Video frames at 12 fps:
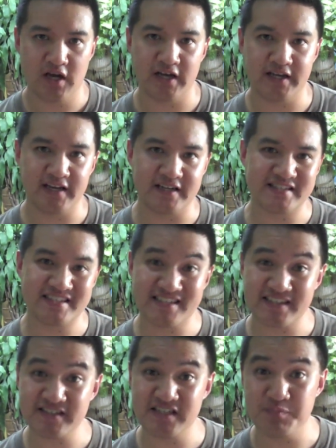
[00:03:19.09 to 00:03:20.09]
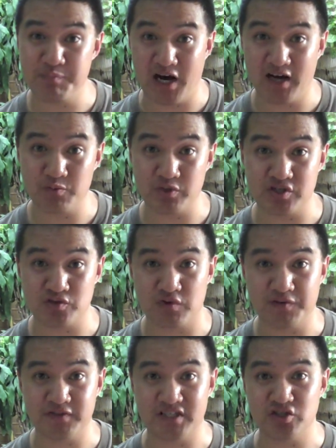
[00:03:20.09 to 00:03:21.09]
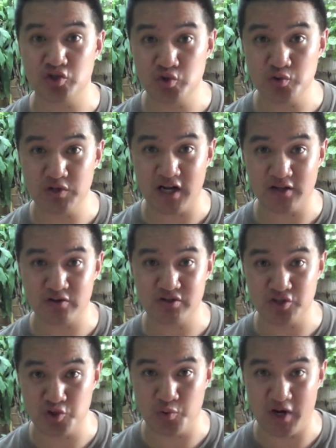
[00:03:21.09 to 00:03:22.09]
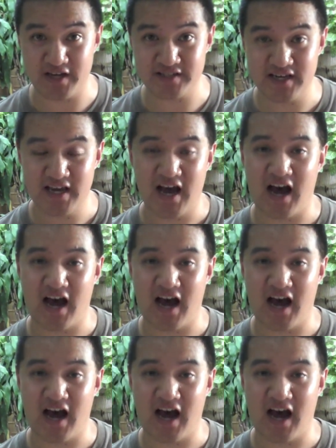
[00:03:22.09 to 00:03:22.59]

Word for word: Again, it's 60 baht, which is roughly $2 US.